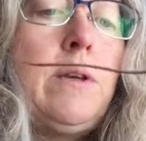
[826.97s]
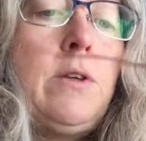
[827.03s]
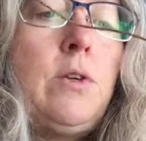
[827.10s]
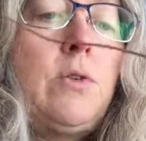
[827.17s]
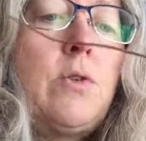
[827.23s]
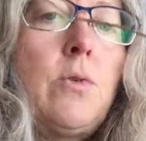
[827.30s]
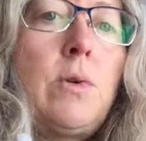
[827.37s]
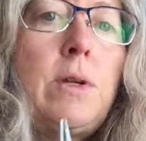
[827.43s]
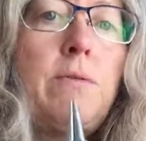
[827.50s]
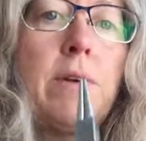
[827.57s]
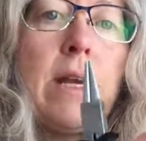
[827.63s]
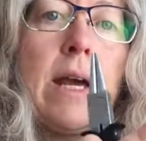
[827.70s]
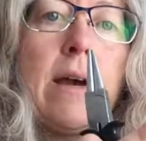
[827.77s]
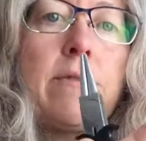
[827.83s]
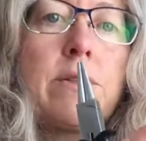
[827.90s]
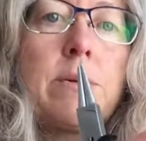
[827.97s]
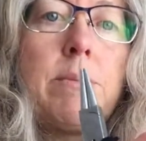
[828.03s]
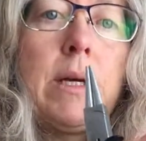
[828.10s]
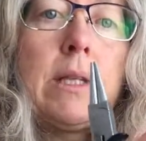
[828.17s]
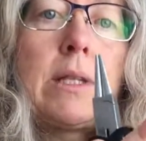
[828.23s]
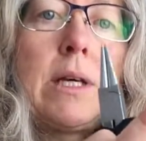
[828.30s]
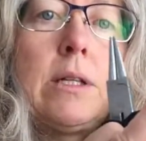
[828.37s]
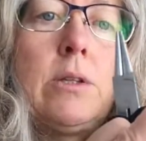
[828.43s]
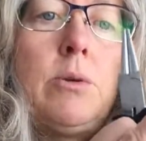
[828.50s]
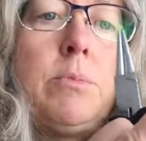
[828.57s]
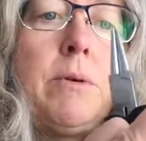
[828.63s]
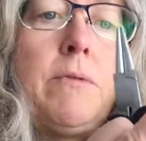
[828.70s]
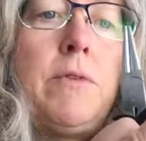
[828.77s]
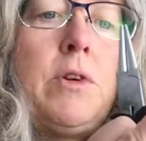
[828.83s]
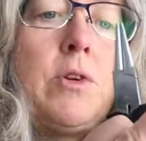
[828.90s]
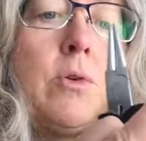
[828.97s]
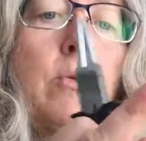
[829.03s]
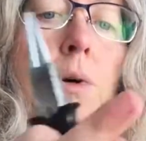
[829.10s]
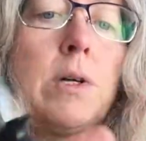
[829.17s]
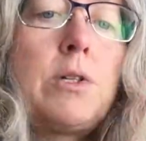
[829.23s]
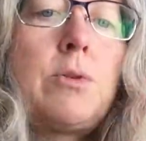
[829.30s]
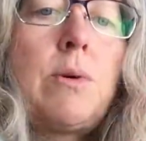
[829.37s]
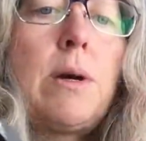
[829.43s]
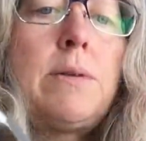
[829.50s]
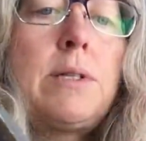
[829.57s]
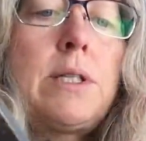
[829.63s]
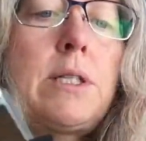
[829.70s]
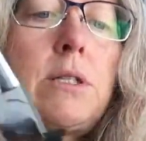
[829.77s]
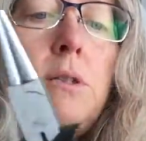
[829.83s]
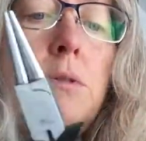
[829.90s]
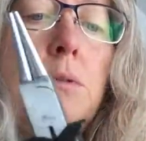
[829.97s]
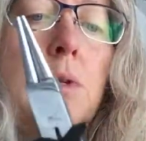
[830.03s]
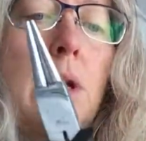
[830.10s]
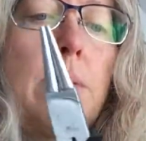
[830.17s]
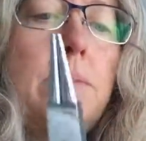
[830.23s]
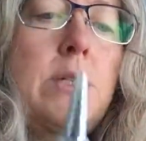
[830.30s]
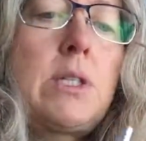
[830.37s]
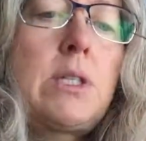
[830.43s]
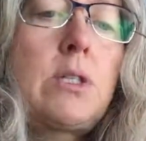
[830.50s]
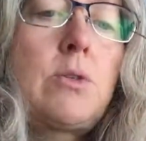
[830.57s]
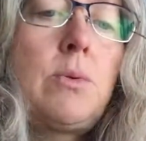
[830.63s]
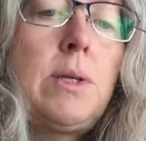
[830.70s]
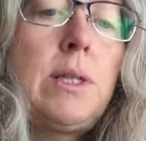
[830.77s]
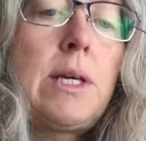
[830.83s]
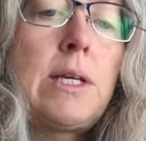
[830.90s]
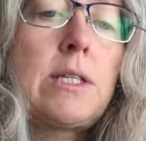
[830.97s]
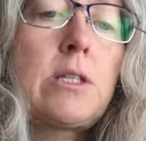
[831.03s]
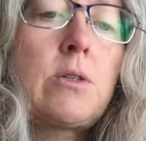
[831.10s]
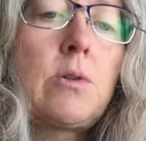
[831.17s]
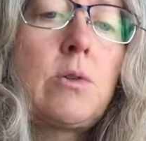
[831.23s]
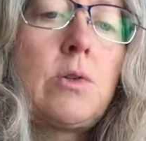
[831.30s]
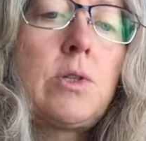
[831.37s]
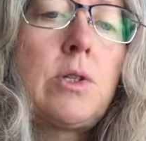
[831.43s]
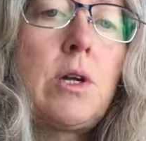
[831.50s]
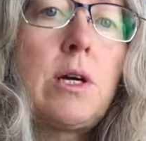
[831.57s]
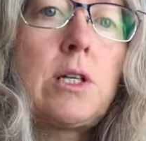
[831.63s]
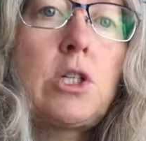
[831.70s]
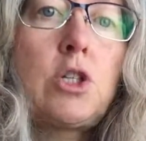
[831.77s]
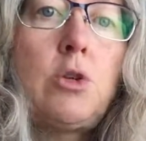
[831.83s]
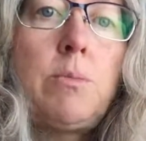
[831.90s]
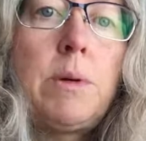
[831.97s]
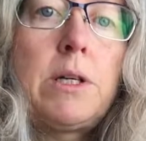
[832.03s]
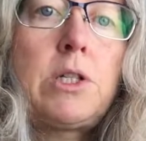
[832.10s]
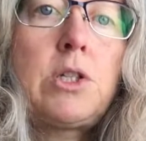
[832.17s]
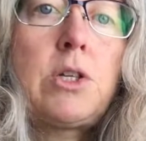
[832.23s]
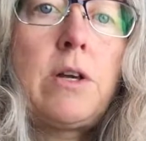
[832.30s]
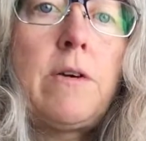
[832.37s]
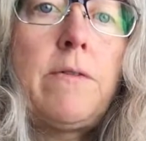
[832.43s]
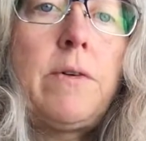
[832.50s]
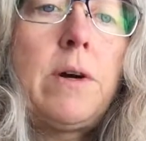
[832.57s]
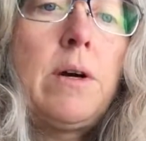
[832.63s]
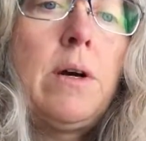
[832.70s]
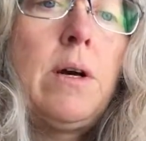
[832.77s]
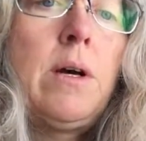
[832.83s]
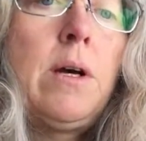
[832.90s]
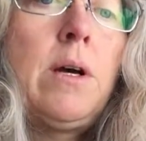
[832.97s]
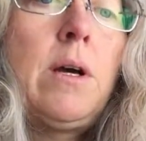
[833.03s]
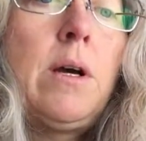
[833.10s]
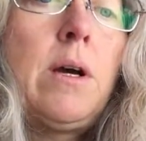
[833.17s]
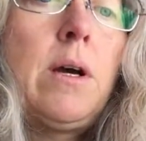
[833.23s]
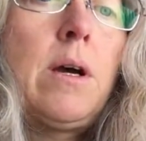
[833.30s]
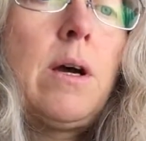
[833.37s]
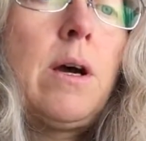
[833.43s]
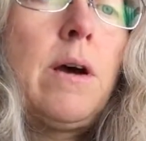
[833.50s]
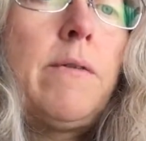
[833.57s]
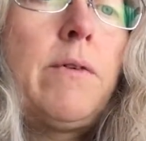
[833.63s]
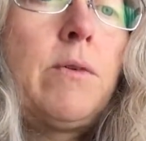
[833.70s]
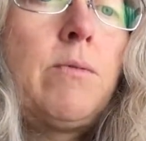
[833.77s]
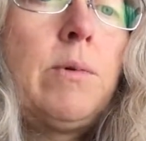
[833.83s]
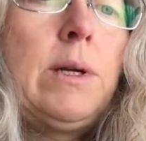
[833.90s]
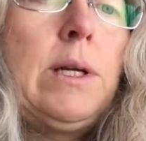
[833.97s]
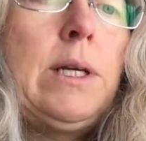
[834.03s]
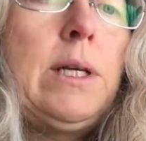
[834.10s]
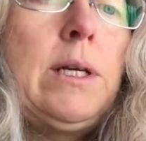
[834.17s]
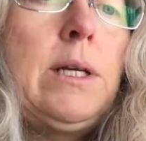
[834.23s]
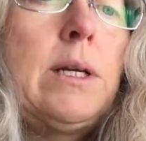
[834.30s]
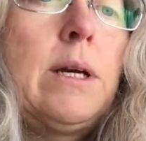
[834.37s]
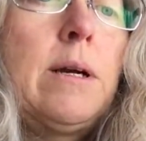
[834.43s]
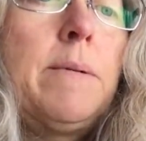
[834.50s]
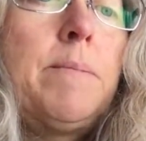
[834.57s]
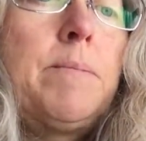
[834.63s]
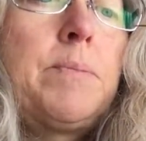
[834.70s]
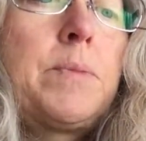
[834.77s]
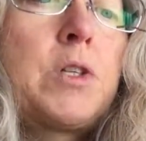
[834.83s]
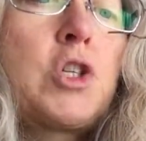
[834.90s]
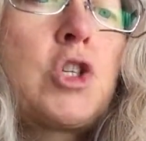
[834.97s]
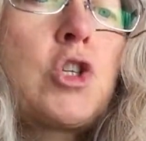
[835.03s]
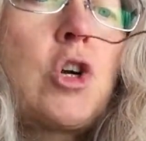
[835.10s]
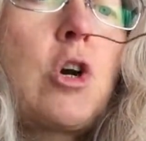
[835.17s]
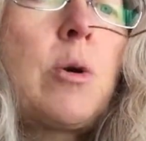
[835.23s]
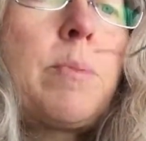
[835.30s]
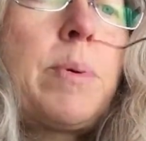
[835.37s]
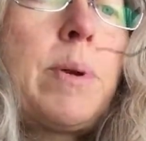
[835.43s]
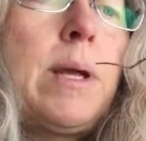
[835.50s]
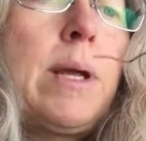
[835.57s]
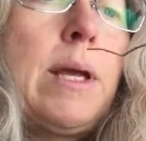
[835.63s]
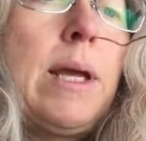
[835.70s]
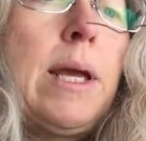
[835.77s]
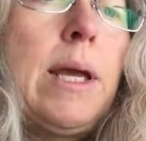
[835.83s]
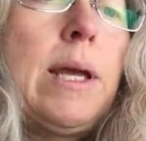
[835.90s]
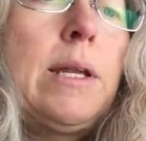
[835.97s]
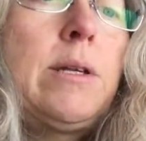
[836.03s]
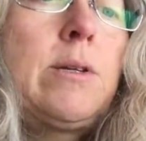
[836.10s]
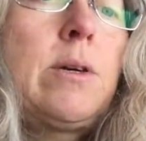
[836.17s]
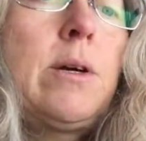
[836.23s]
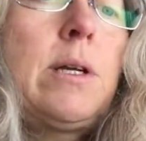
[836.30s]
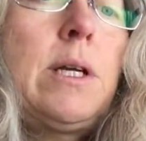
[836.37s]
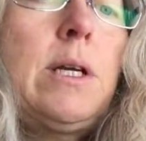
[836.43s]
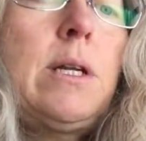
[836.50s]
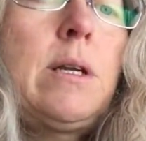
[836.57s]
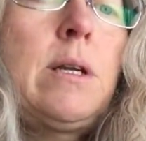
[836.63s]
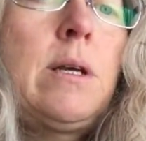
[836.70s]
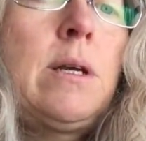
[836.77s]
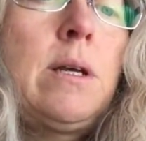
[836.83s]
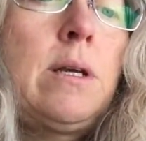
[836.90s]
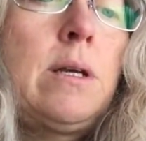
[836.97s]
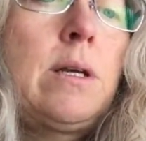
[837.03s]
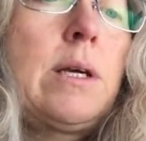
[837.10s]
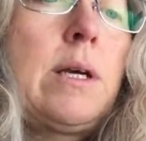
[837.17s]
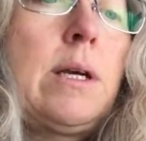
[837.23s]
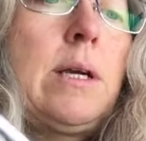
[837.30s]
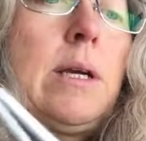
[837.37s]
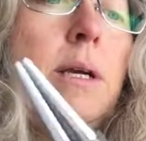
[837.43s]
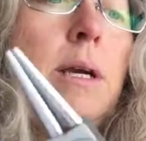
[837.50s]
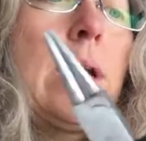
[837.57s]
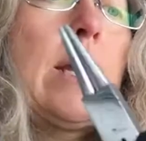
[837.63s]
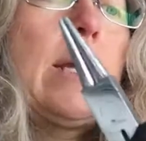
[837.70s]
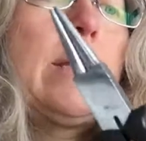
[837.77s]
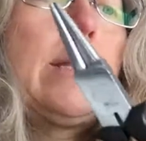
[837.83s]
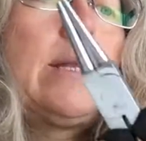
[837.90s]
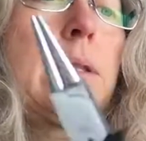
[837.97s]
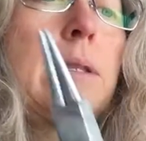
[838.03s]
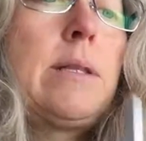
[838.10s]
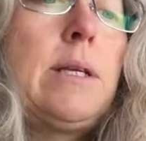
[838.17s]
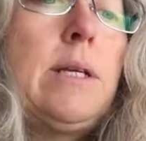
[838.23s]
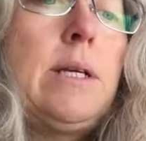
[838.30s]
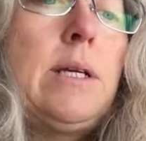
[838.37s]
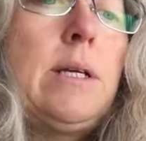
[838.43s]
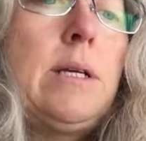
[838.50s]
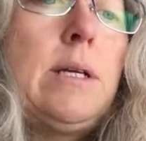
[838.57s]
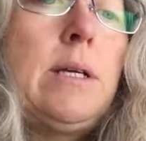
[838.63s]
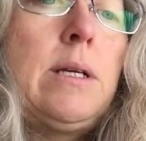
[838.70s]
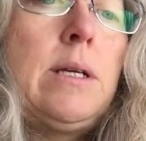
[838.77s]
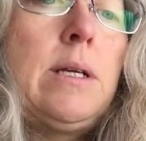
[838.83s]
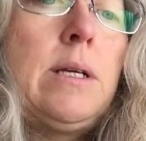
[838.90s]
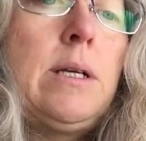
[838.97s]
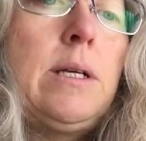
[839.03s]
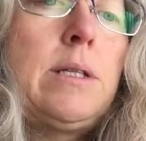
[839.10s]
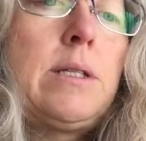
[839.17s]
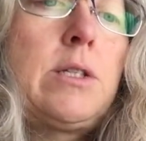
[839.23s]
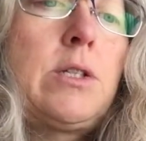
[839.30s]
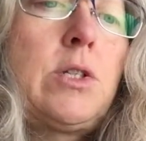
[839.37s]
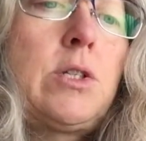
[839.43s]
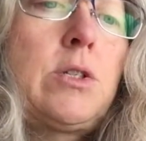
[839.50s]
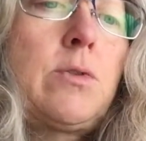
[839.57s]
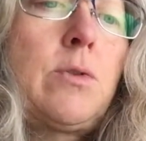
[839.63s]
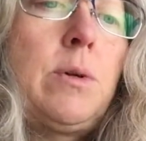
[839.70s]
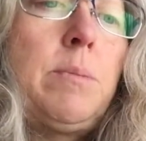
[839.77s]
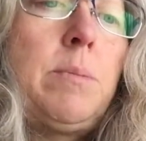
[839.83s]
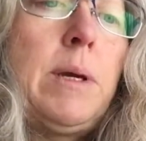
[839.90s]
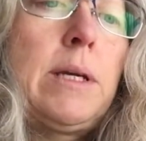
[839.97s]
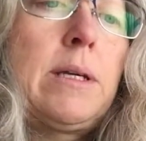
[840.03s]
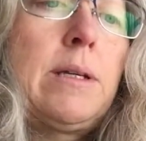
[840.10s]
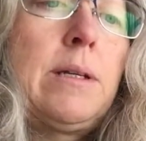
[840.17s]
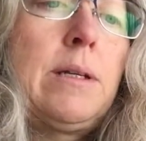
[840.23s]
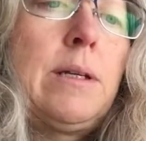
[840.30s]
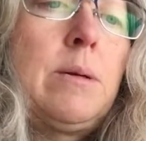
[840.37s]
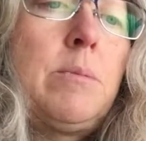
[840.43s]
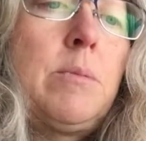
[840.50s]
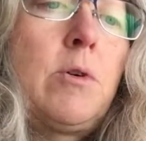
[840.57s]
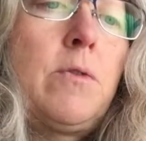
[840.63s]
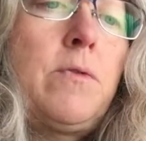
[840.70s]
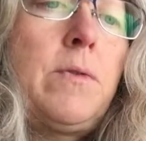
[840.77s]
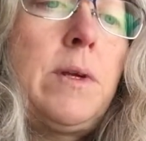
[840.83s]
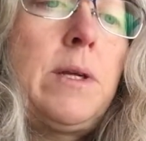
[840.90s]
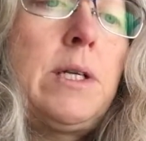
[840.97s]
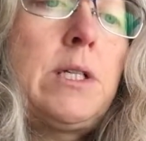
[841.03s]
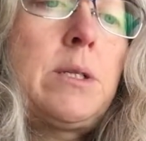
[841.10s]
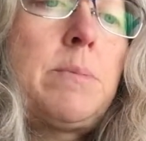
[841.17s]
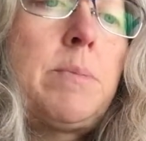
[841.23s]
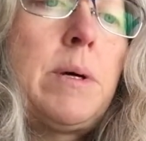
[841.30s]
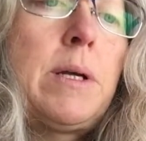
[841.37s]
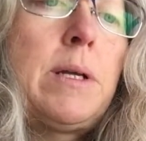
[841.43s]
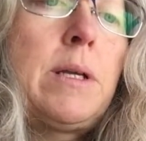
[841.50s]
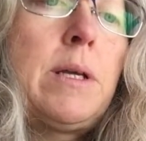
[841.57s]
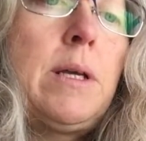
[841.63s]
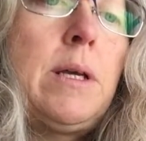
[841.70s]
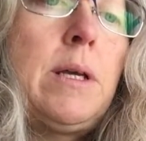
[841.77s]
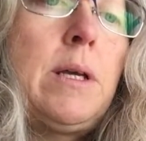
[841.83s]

you don't even have to make that loop if you don't want to. I'm just doing that so there's not too much of a really sharp end on it, okay? And it's just going to make it a little more finished, but